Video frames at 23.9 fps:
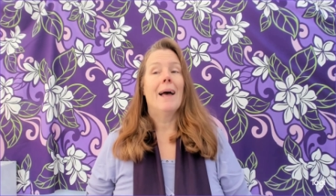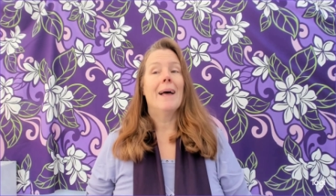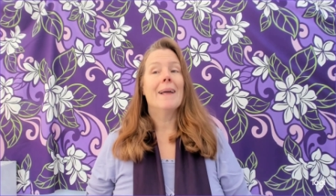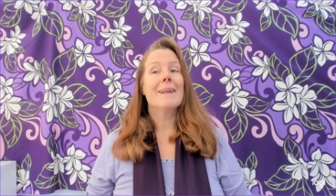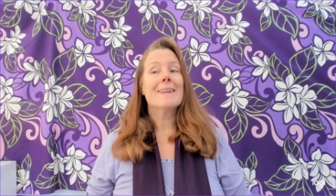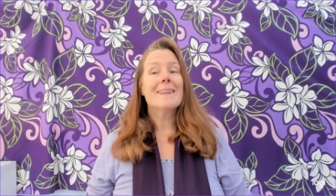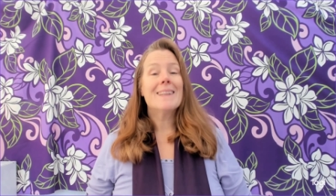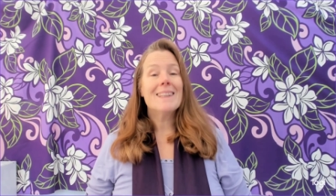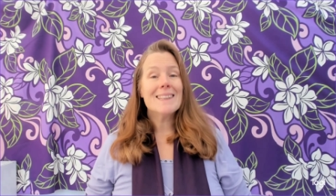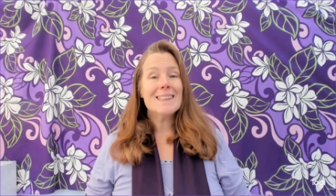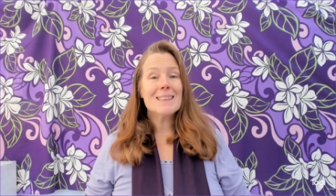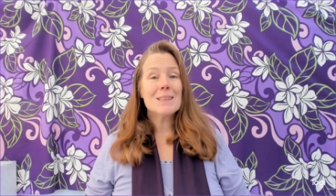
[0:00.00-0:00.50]

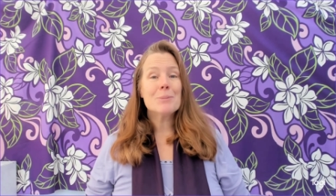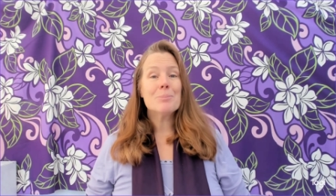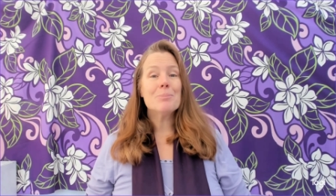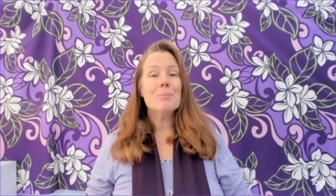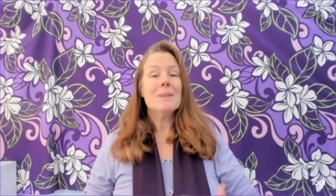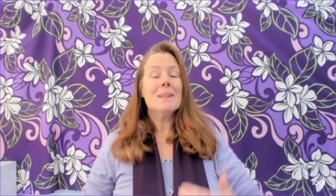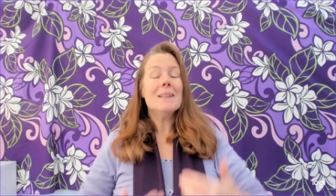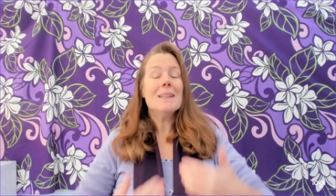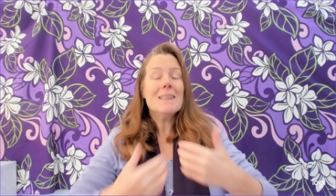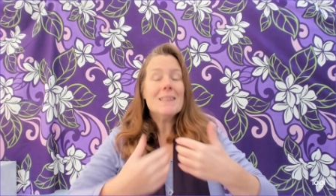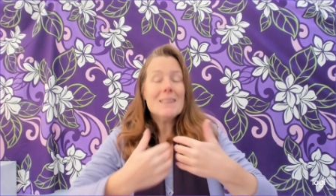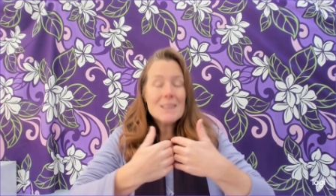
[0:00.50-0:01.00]
And this
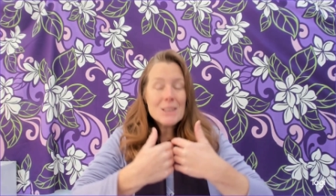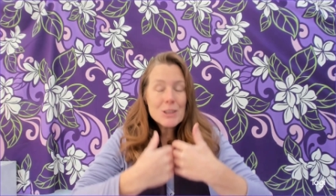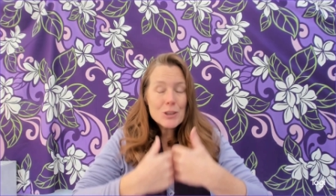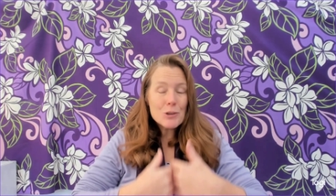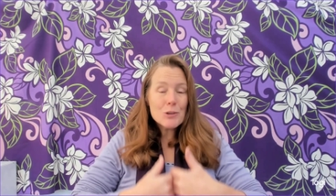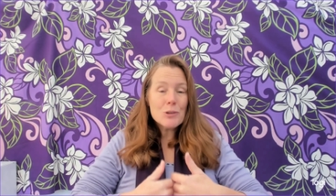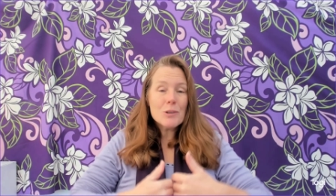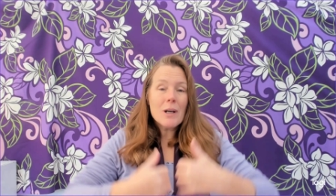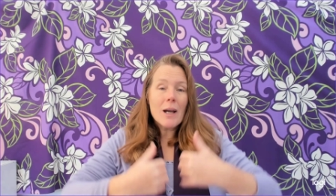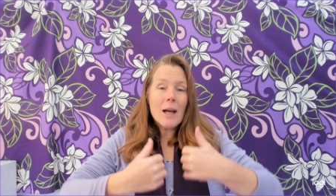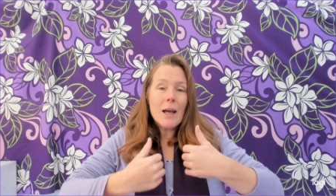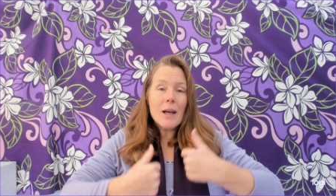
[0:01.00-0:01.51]

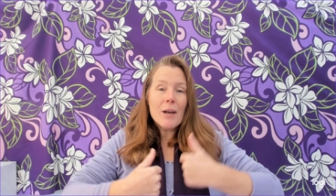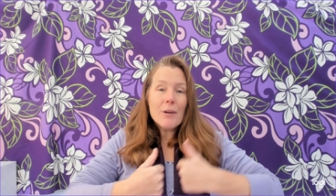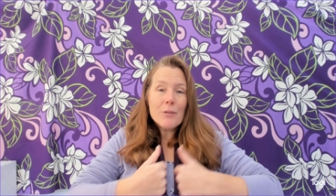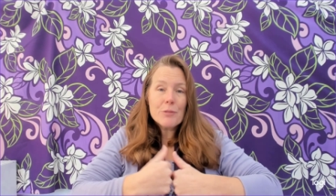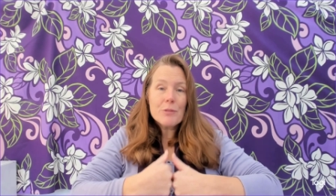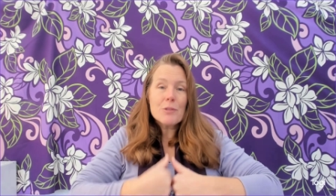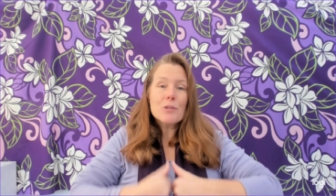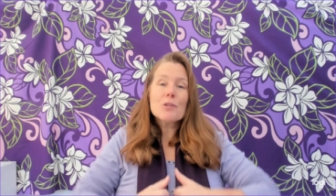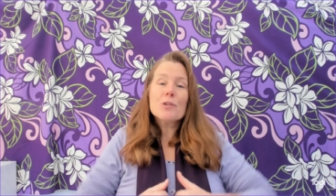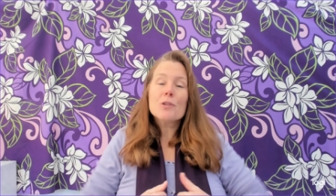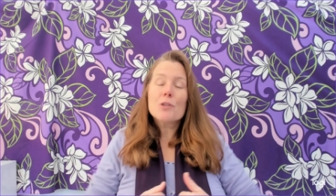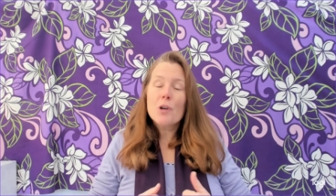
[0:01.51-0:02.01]
means you
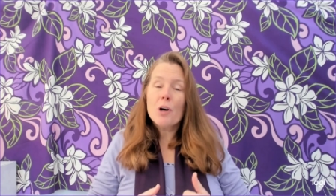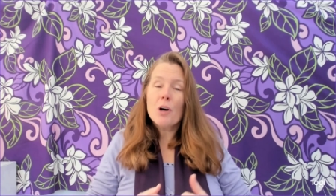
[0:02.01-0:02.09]
have to